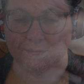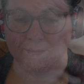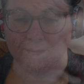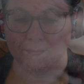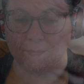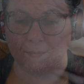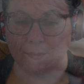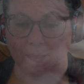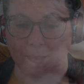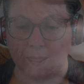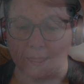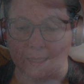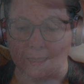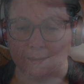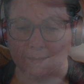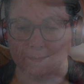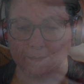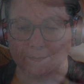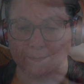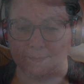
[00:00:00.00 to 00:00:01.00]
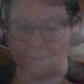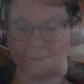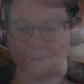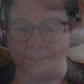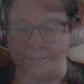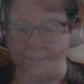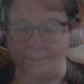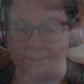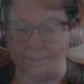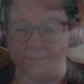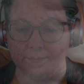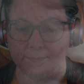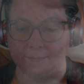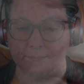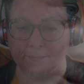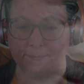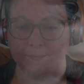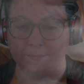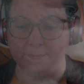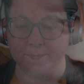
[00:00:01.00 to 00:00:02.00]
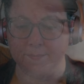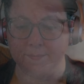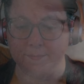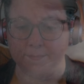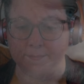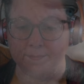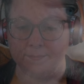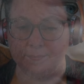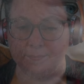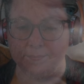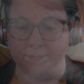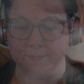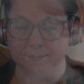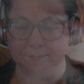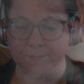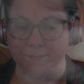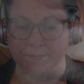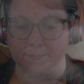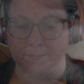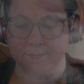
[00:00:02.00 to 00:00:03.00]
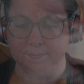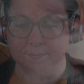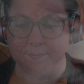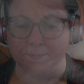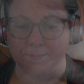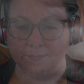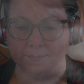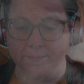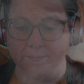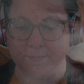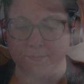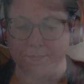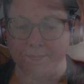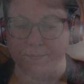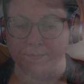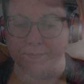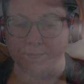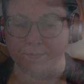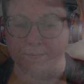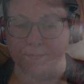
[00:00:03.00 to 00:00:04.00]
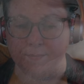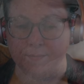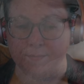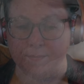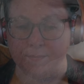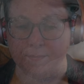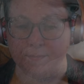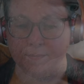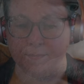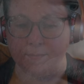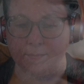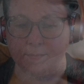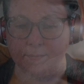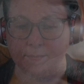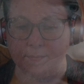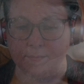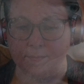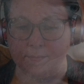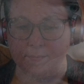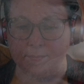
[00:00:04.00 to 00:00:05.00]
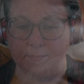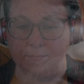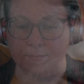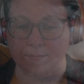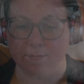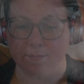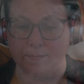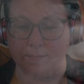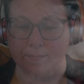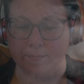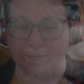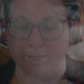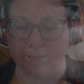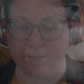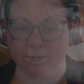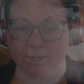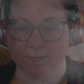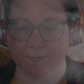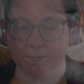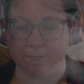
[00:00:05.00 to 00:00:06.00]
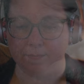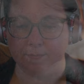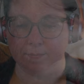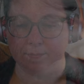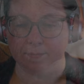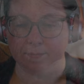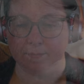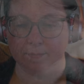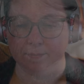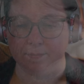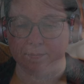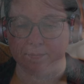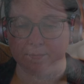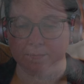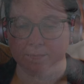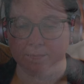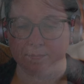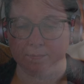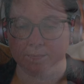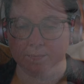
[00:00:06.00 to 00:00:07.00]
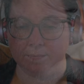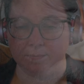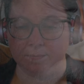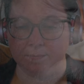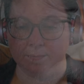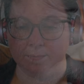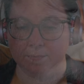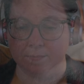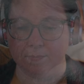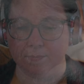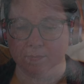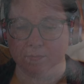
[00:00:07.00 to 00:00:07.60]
You made me suffer, and now I shall make you suffer. And I've got such a wonderful punishment for you.